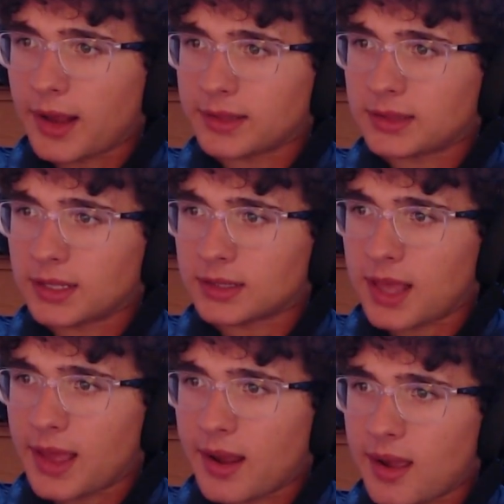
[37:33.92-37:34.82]
I think
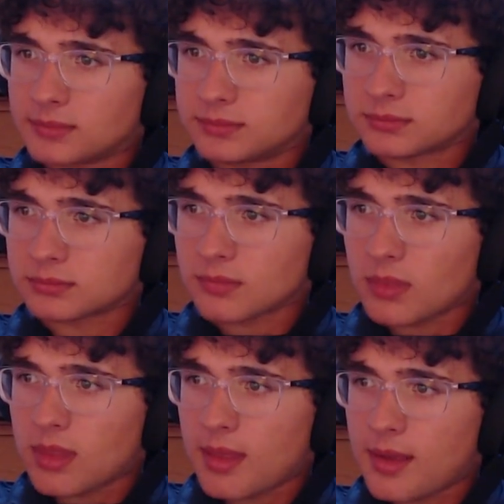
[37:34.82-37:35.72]
that um,
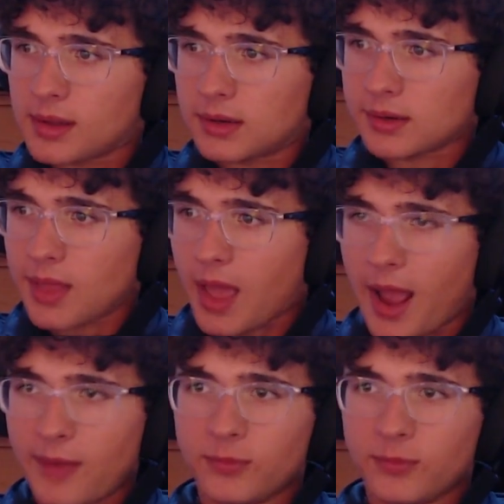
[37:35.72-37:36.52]
I